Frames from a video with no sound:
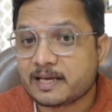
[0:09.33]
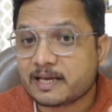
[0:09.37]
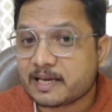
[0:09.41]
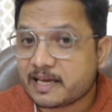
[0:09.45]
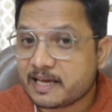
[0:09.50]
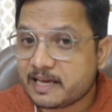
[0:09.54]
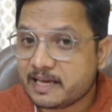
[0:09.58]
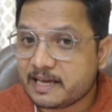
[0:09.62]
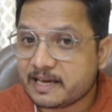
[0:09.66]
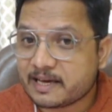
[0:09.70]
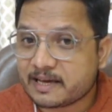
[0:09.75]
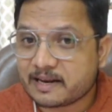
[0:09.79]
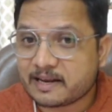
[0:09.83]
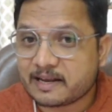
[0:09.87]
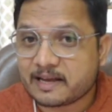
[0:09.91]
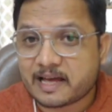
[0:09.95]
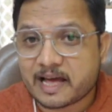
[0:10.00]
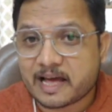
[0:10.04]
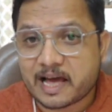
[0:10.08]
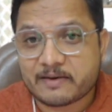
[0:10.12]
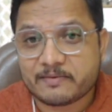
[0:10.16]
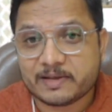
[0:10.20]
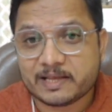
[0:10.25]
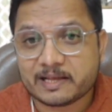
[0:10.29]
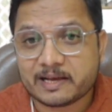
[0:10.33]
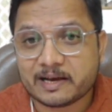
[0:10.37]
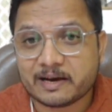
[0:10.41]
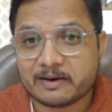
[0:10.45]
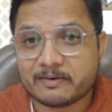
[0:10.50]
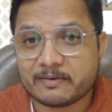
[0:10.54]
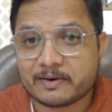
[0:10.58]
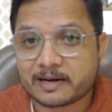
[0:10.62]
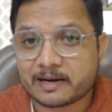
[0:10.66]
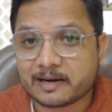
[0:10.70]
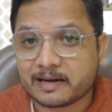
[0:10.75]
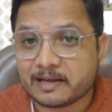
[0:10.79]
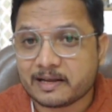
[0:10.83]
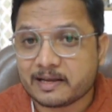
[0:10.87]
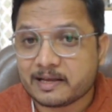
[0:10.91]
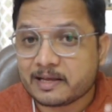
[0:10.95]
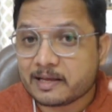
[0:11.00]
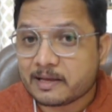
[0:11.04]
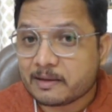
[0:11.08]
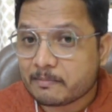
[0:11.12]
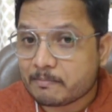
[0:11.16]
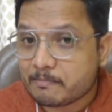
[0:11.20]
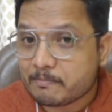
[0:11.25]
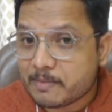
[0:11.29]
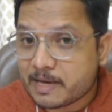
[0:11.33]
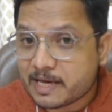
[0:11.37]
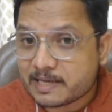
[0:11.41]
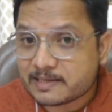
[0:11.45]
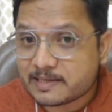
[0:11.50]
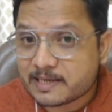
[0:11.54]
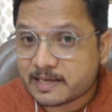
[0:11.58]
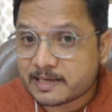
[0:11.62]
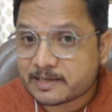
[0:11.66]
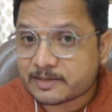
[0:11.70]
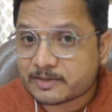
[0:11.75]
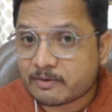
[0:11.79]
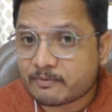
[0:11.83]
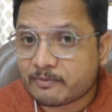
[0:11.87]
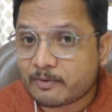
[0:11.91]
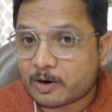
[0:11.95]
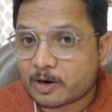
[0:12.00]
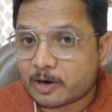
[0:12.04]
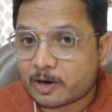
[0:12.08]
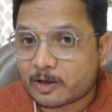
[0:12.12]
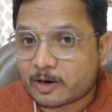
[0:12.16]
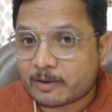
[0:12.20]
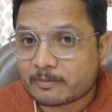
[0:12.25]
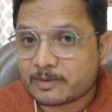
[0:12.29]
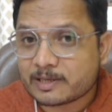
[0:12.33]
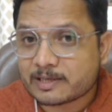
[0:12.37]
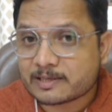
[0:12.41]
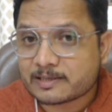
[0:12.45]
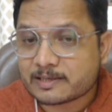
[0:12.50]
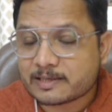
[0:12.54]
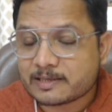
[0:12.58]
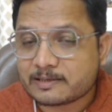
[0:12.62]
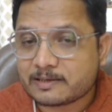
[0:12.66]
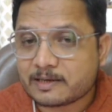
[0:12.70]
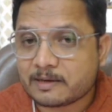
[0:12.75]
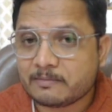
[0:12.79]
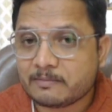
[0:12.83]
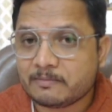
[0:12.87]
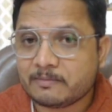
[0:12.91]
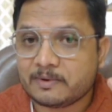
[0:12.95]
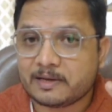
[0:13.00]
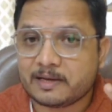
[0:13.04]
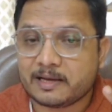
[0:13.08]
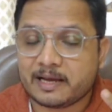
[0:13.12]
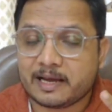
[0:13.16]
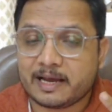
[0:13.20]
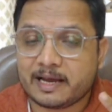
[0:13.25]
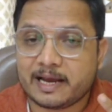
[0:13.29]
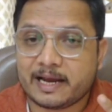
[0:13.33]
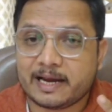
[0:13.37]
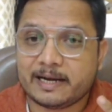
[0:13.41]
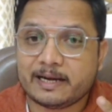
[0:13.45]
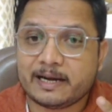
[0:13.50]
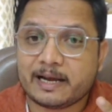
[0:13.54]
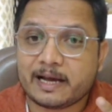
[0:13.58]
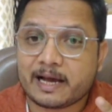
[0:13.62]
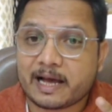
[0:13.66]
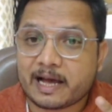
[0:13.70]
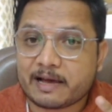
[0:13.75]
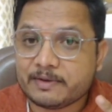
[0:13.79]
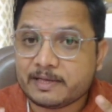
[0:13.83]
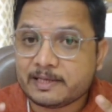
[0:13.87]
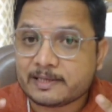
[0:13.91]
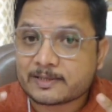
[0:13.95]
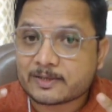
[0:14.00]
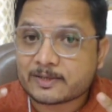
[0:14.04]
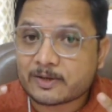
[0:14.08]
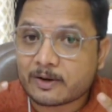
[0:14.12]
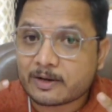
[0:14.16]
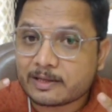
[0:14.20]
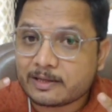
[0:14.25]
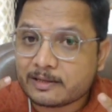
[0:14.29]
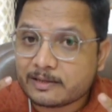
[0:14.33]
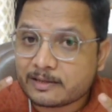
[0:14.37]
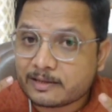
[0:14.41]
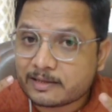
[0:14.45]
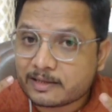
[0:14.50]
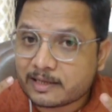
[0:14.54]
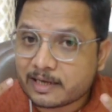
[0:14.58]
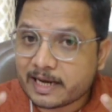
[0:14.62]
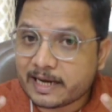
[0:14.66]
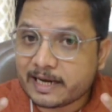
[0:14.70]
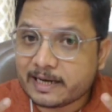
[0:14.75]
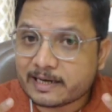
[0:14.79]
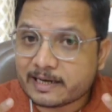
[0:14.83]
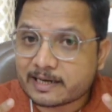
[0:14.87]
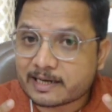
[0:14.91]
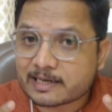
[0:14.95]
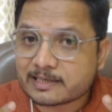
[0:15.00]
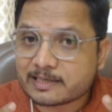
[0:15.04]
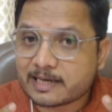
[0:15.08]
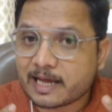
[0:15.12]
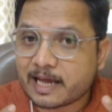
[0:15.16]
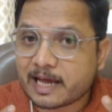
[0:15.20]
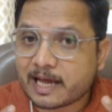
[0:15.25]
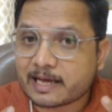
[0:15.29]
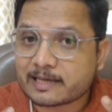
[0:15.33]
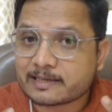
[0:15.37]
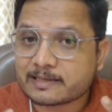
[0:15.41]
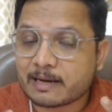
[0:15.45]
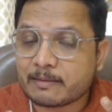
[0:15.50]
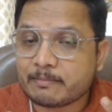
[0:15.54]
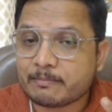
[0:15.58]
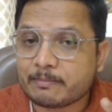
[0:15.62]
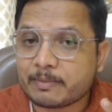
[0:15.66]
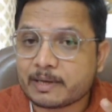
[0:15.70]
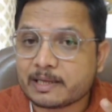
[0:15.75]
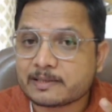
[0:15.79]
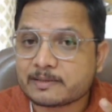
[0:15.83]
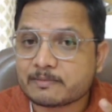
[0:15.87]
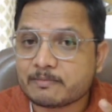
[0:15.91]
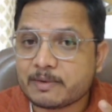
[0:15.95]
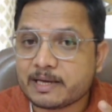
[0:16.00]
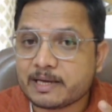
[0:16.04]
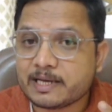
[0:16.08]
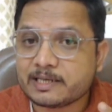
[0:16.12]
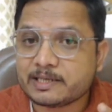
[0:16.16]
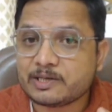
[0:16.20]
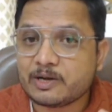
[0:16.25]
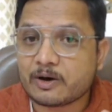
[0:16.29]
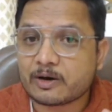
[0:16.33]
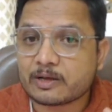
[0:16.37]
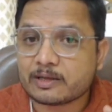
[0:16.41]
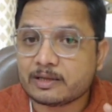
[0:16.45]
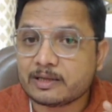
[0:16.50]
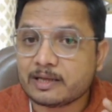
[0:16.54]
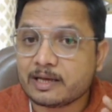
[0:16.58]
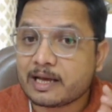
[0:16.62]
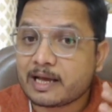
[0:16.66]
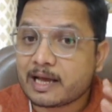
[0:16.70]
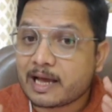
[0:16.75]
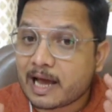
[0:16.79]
Here, I will cover basics of order of the system and I will solve three interesting examples based on